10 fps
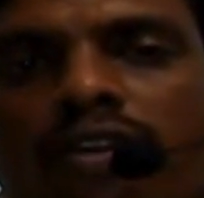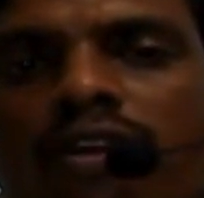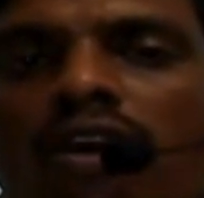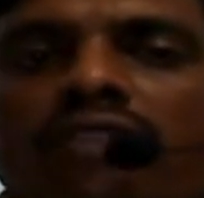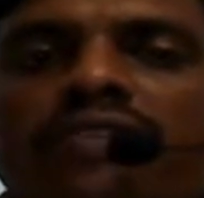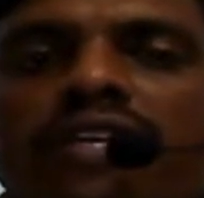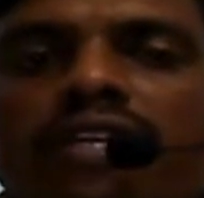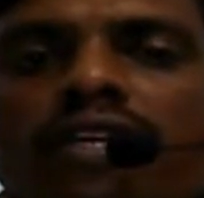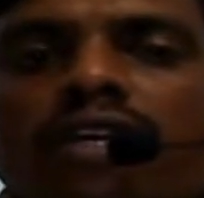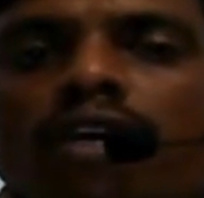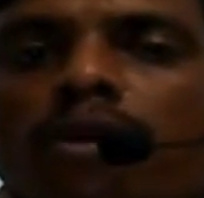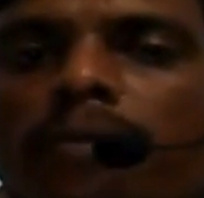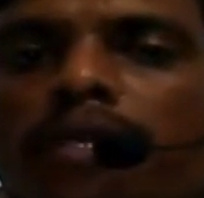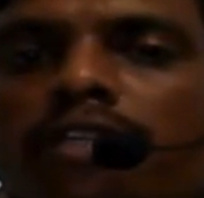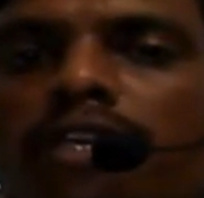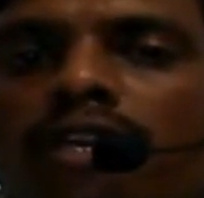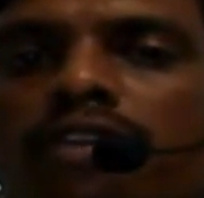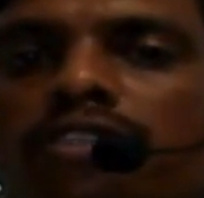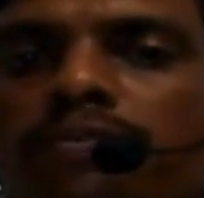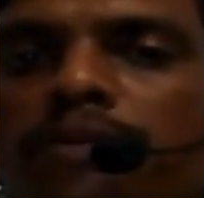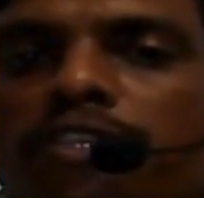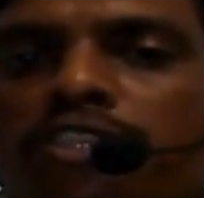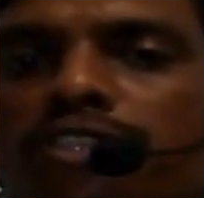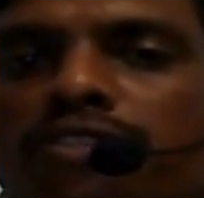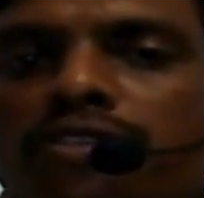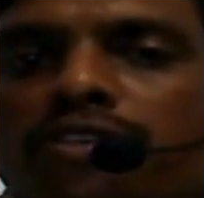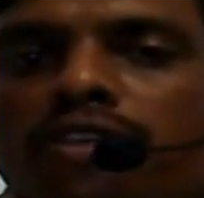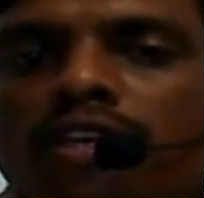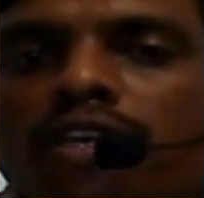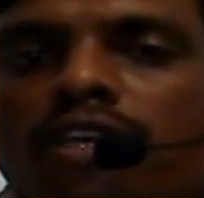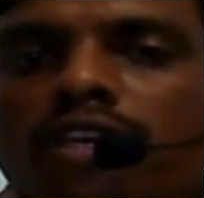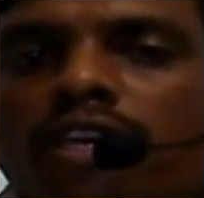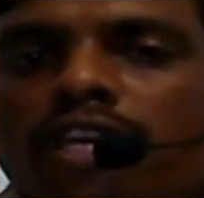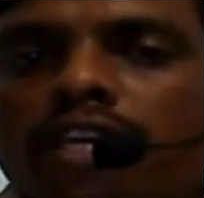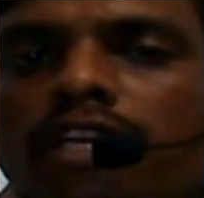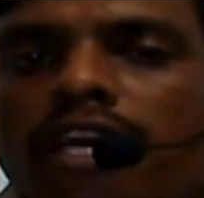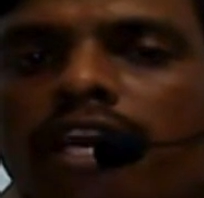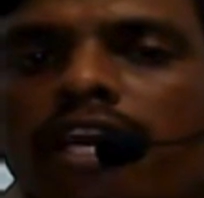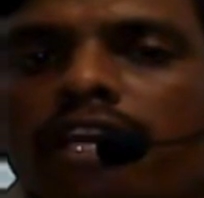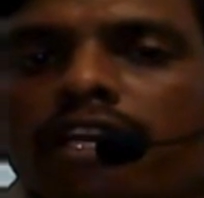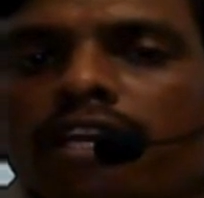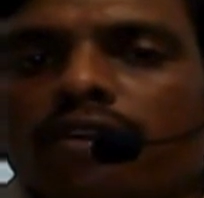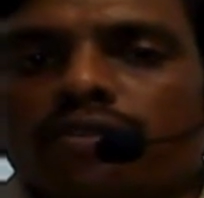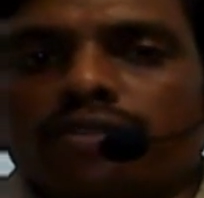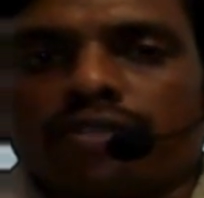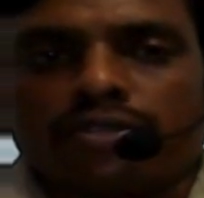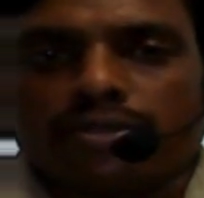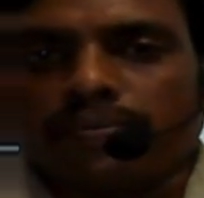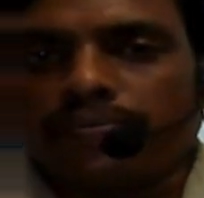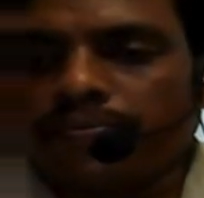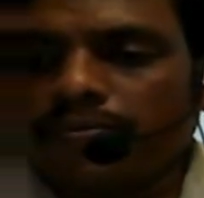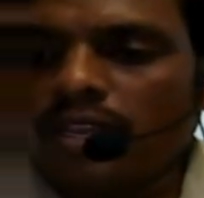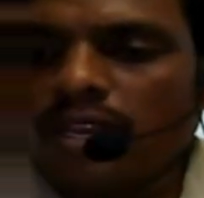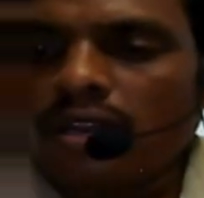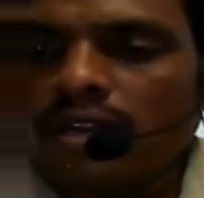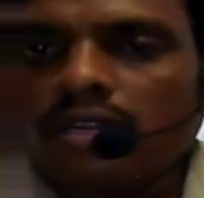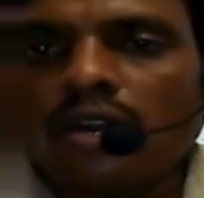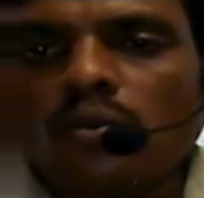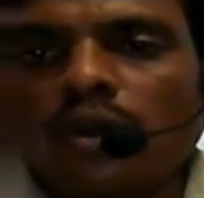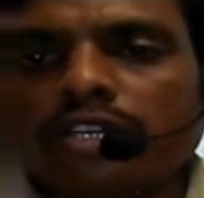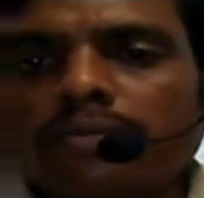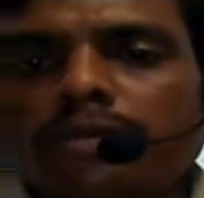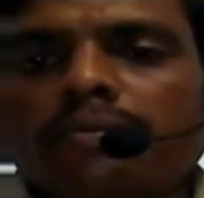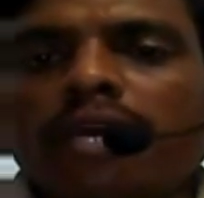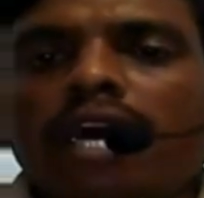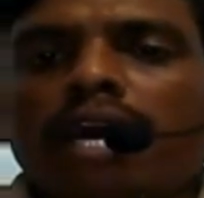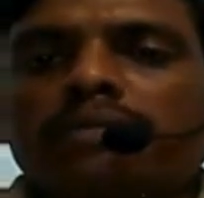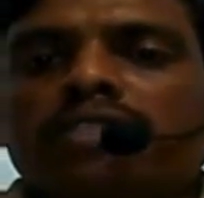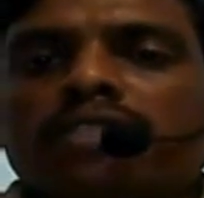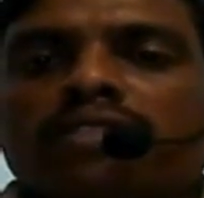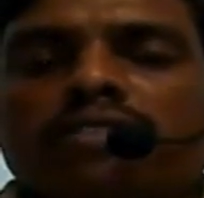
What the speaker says: of a particular species in an ecosystem. Now what do you mean by habitat?